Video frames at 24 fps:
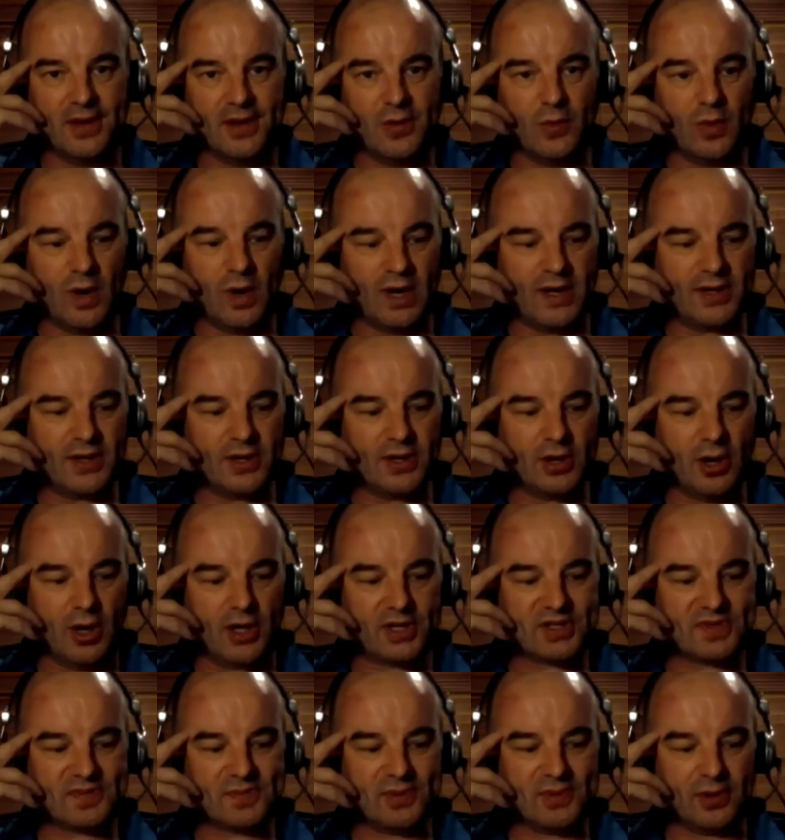Why the
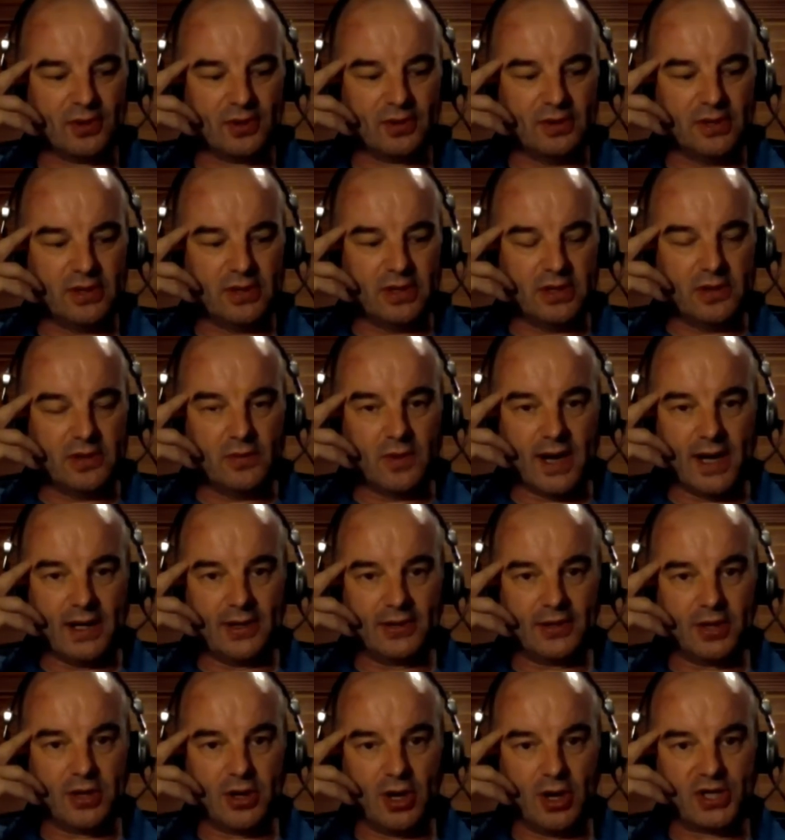gospel? Well,
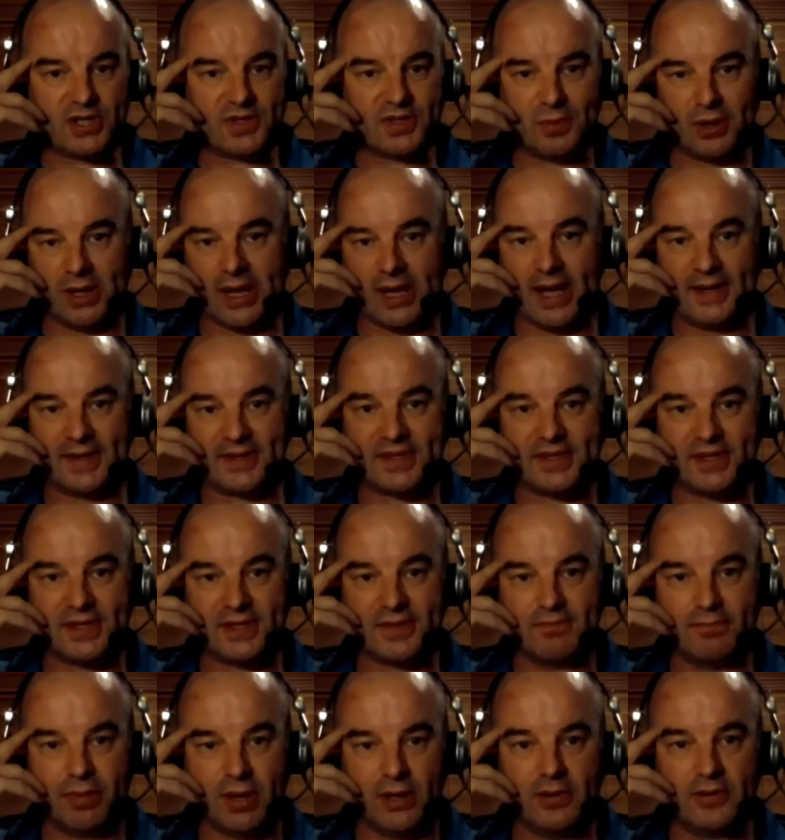the gospel answers
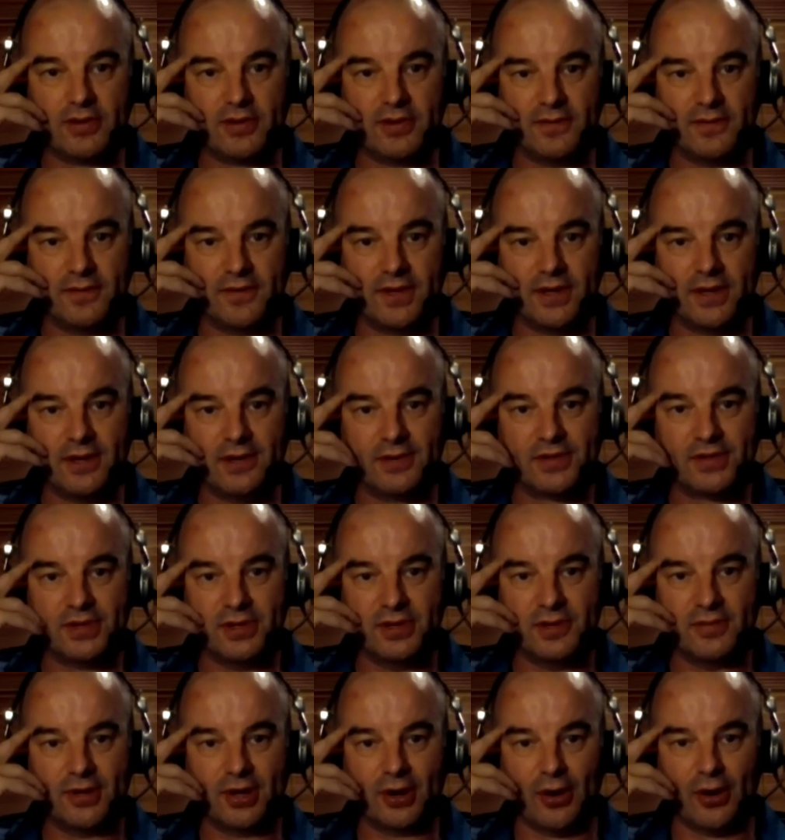both of those
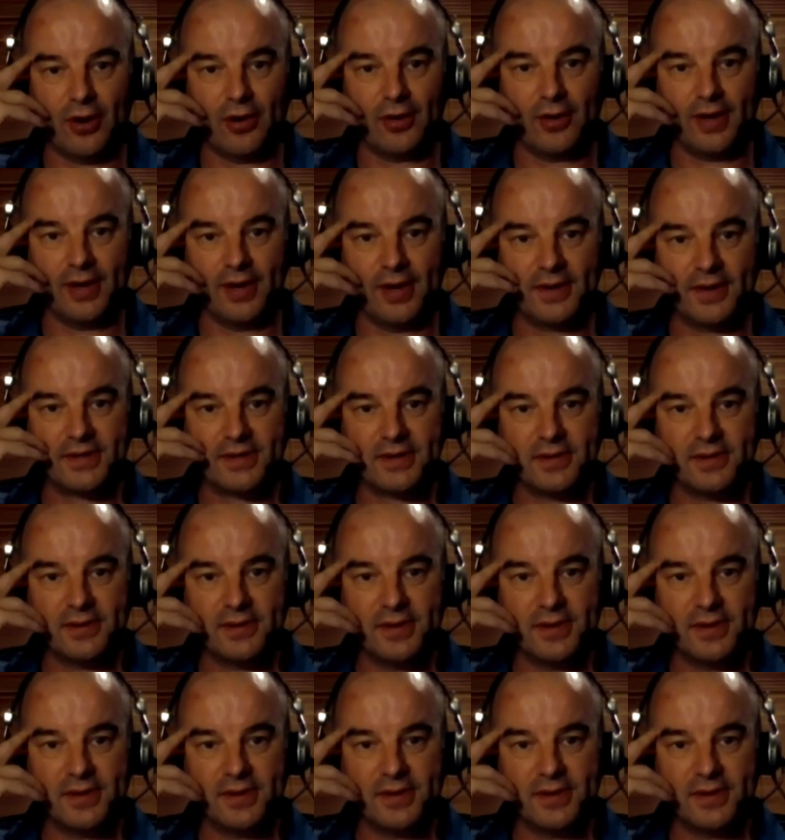human longings.